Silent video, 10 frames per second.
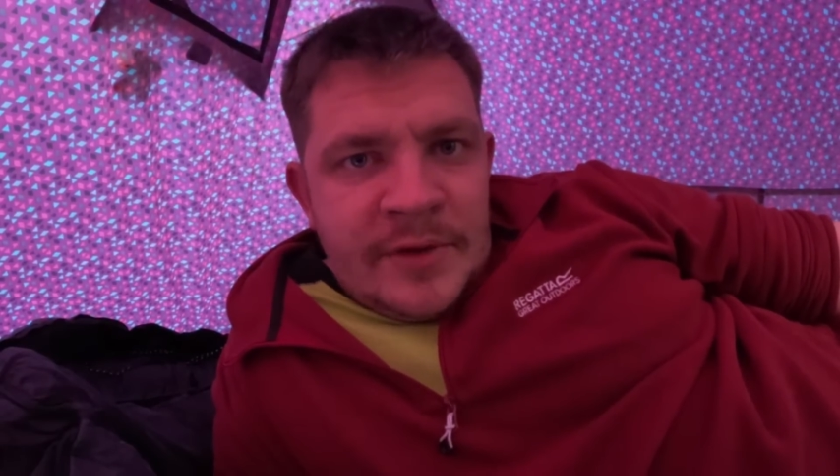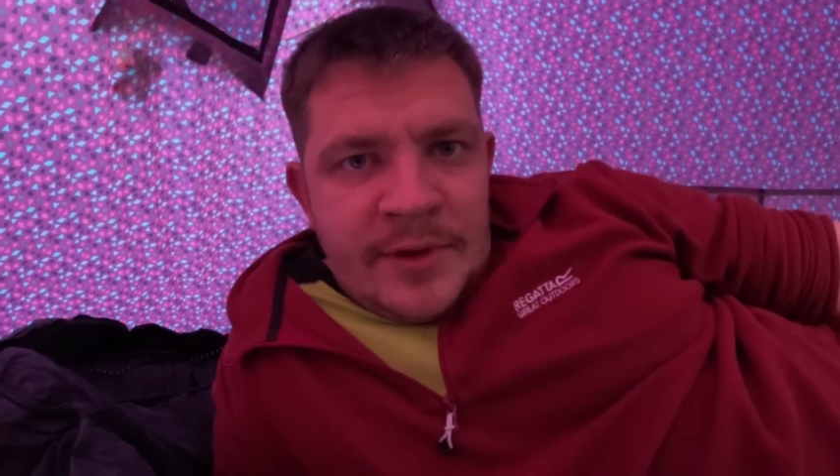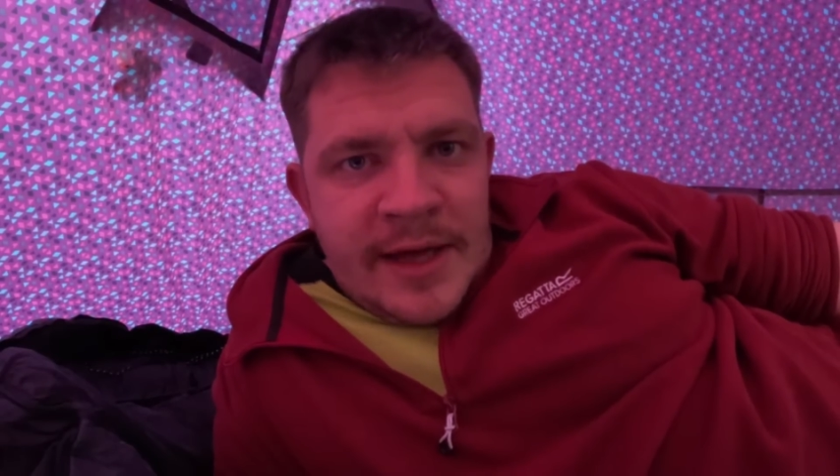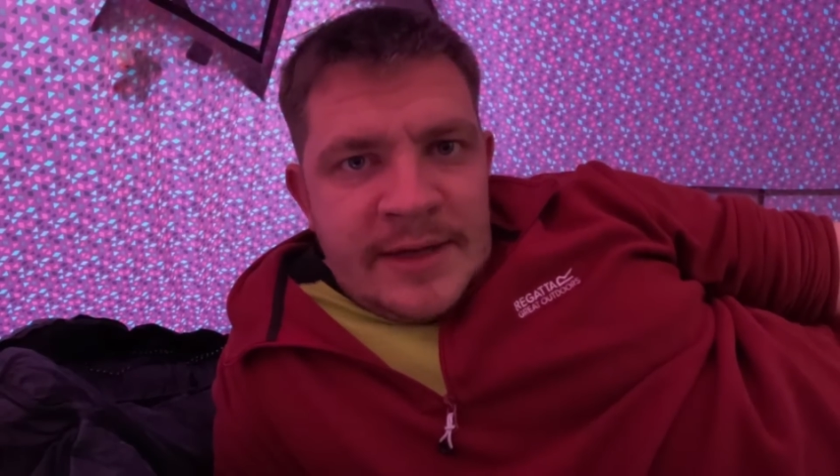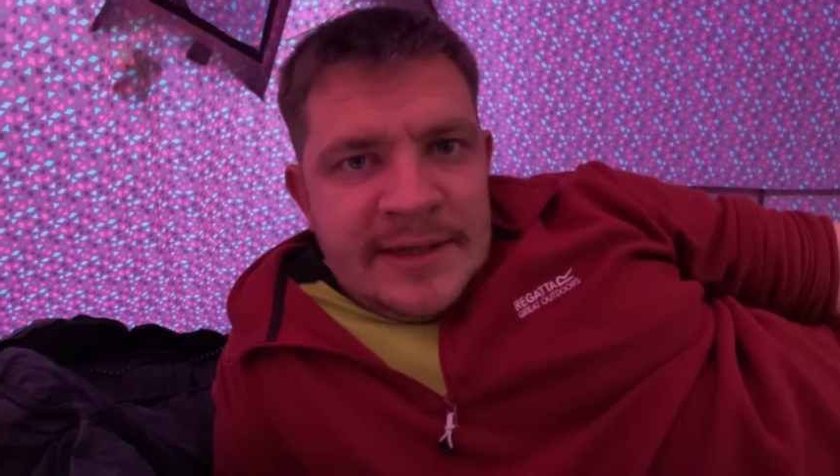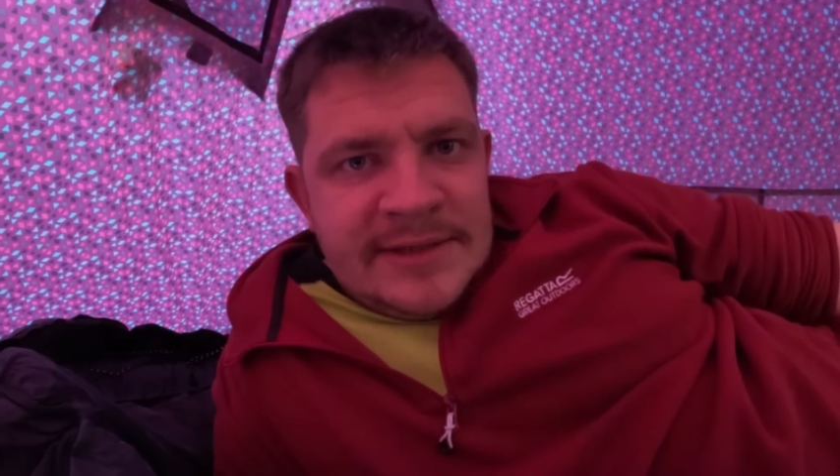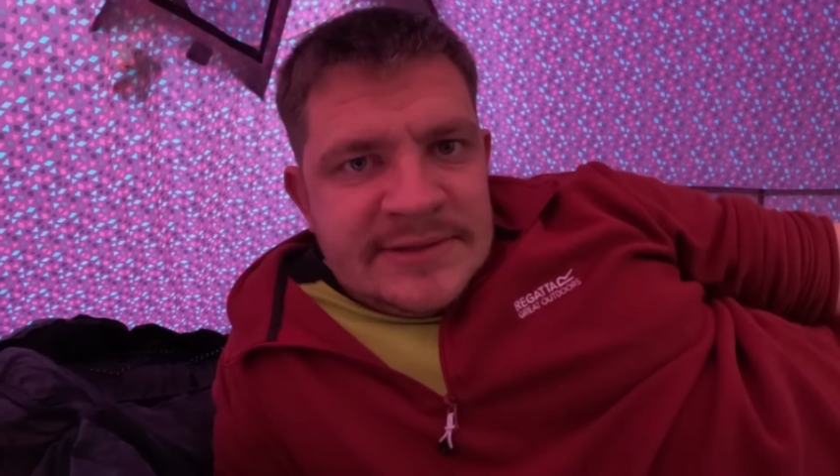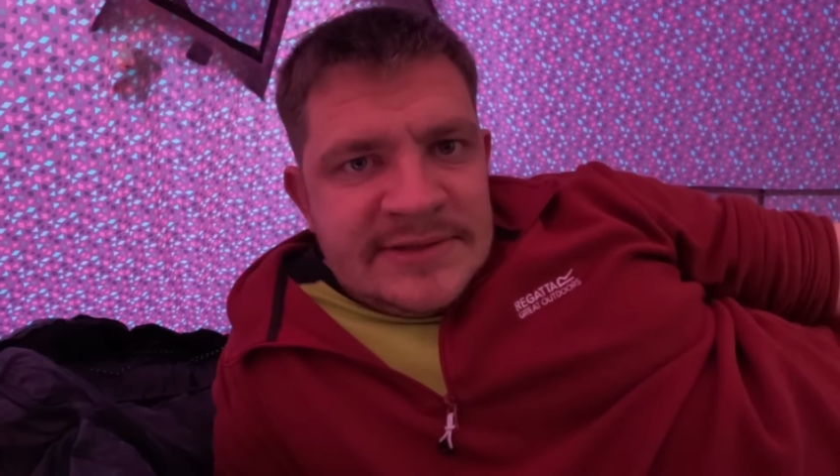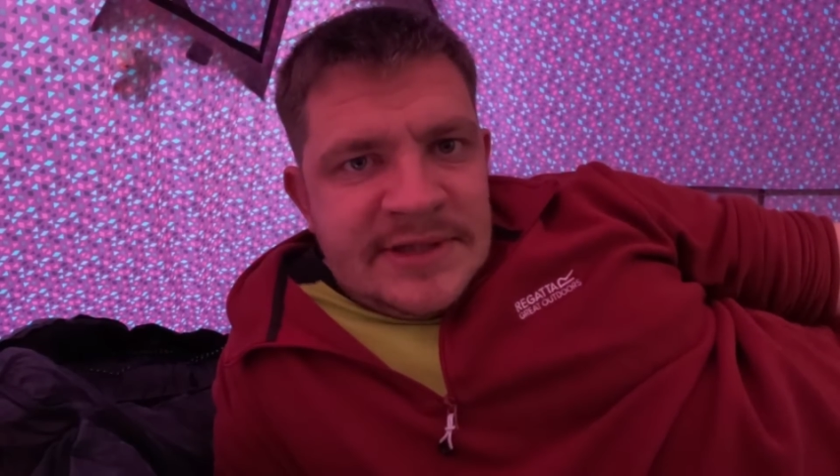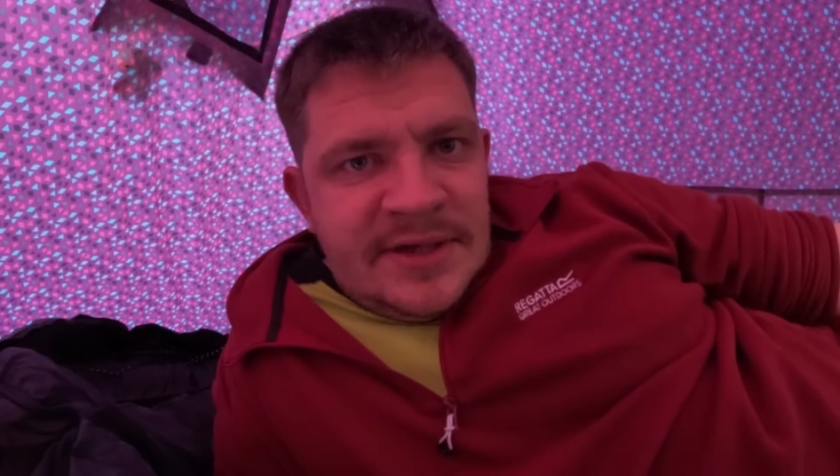we'll get a
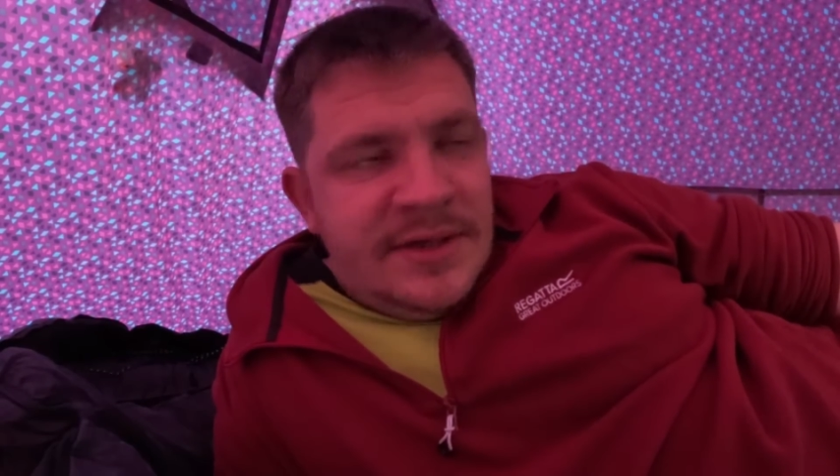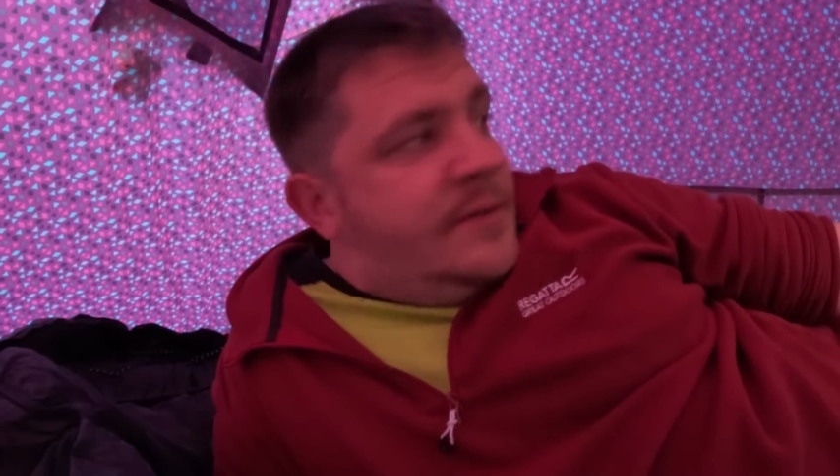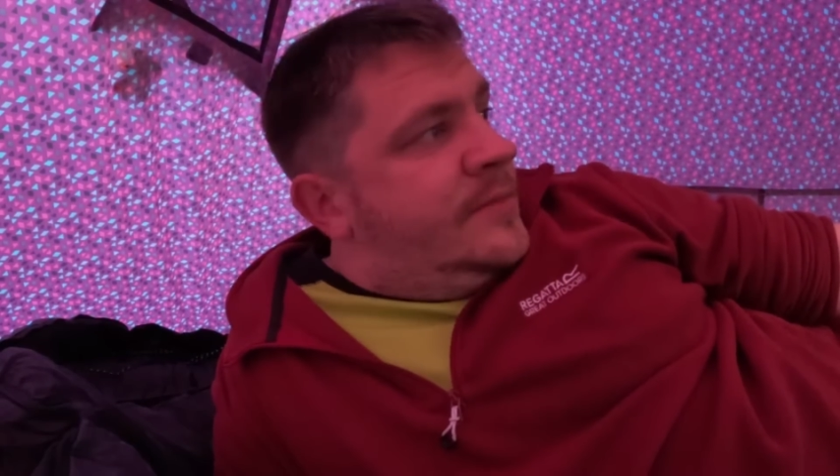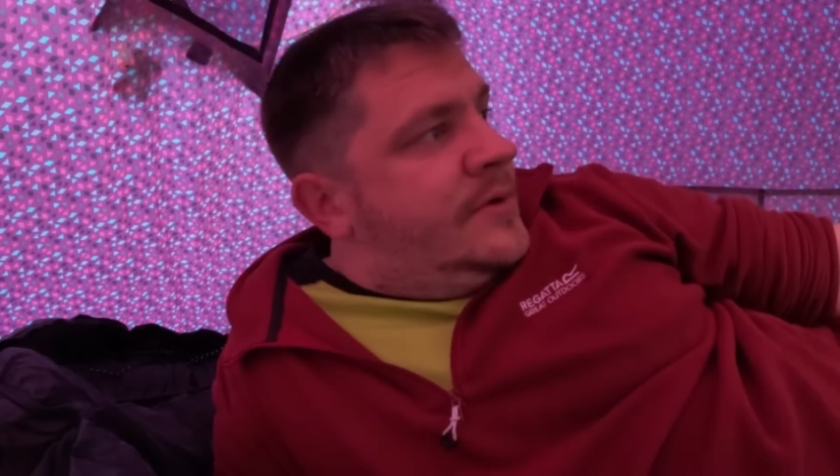decent sleep.